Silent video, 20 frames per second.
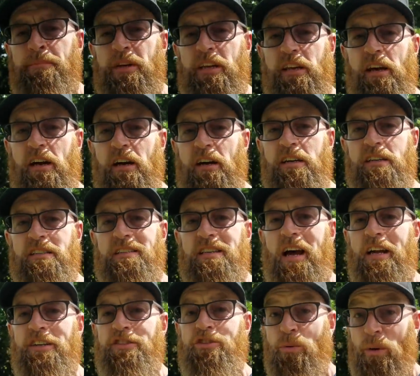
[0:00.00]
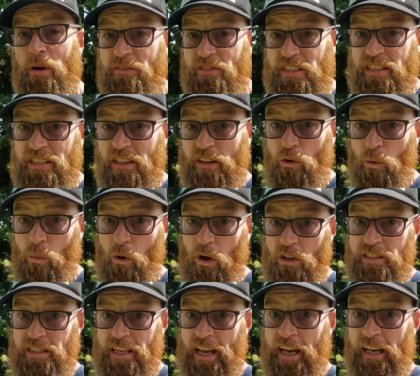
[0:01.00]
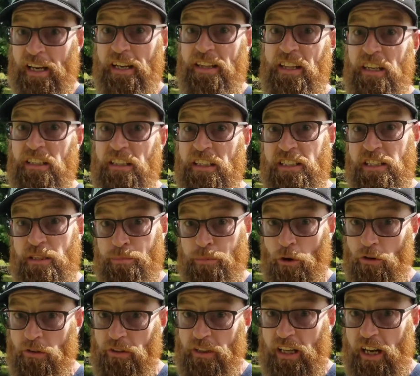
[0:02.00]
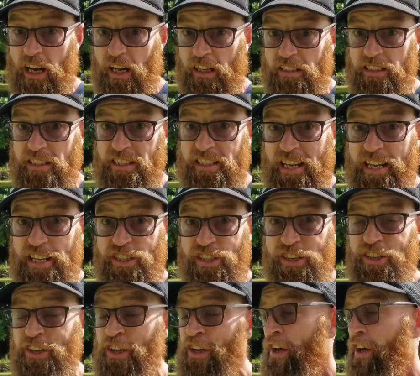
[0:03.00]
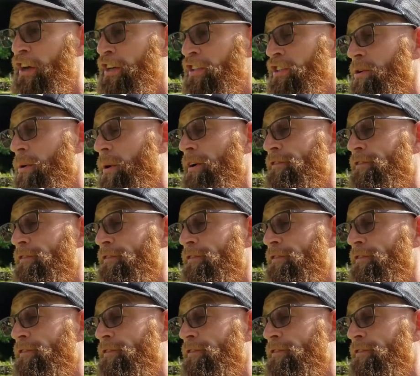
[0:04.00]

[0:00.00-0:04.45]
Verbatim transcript: because I do have a single wall tent that is prone to condensation, so I